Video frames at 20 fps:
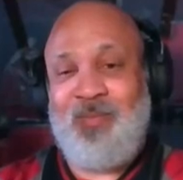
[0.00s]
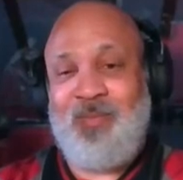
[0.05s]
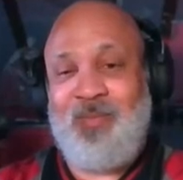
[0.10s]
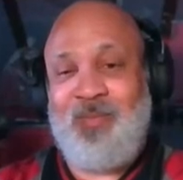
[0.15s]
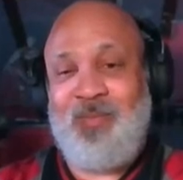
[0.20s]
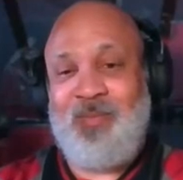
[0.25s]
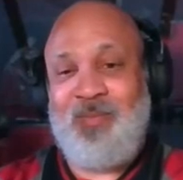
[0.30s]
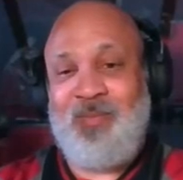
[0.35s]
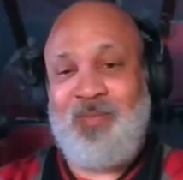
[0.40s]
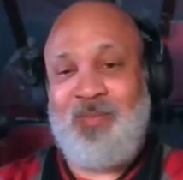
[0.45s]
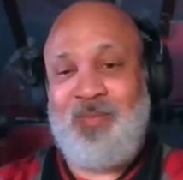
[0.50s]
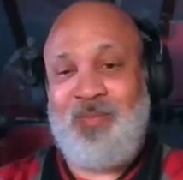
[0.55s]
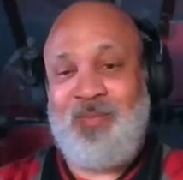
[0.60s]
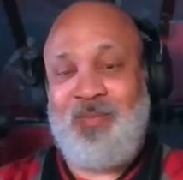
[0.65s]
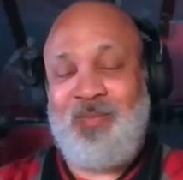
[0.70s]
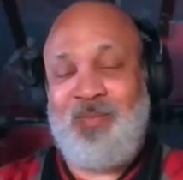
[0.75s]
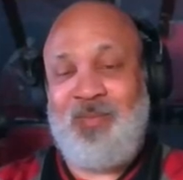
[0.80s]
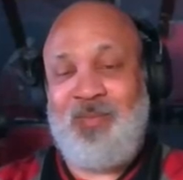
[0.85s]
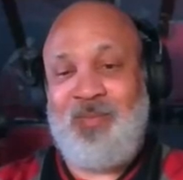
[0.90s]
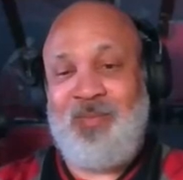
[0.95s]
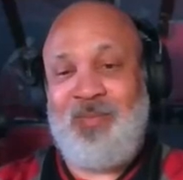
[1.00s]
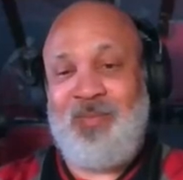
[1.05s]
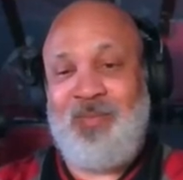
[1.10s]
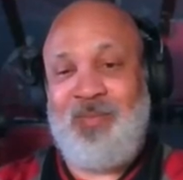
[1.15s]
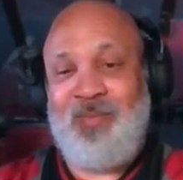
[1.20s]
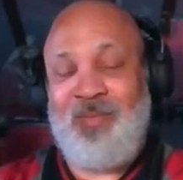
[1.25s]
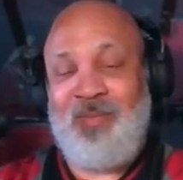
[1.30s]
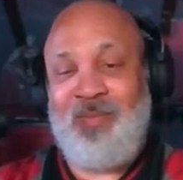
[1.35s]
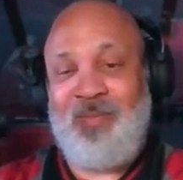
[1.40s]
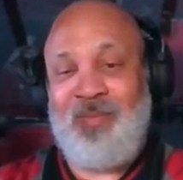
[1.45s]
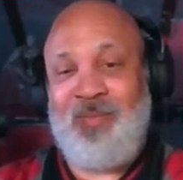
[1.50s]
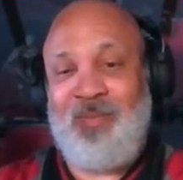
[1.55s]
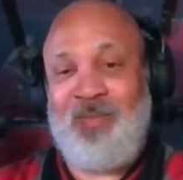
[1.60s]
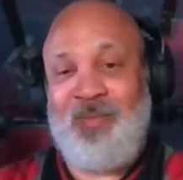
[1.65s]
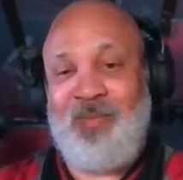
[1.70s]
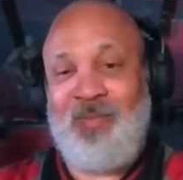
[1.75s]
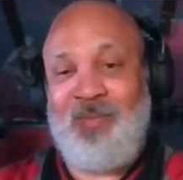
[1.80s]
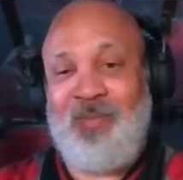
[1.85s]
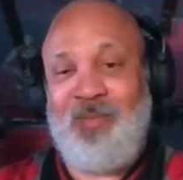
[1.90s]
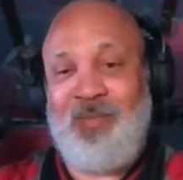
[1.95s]

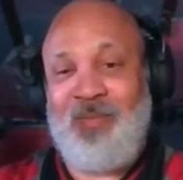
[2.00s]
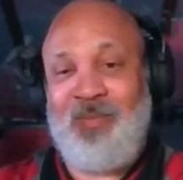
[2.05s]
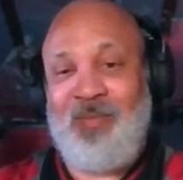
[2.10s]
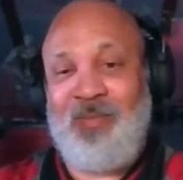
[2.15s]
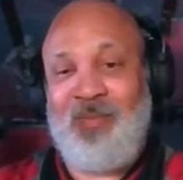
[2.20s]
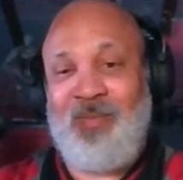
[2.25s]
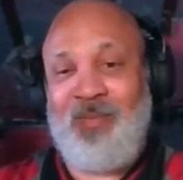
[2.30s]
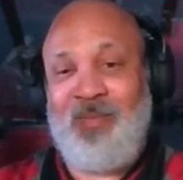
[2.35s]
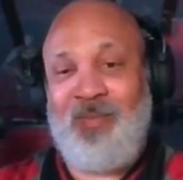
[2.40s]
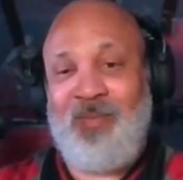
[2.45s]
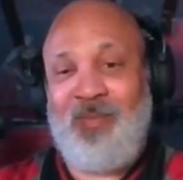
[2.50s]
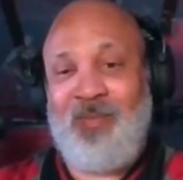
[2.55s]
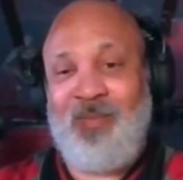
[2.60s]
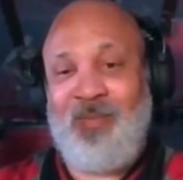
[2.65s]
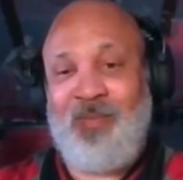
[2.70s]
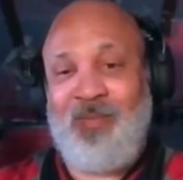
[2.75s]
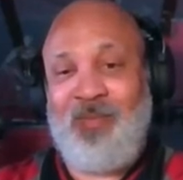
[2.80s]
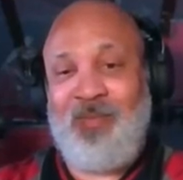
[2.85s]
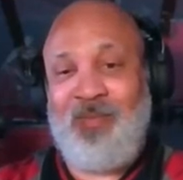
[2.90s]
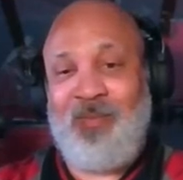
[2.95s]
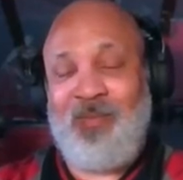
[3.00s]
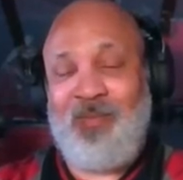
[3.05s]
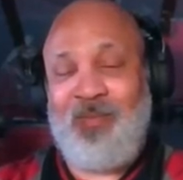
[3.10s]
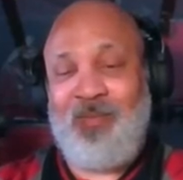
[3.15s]
No words are spoken by the person on screen.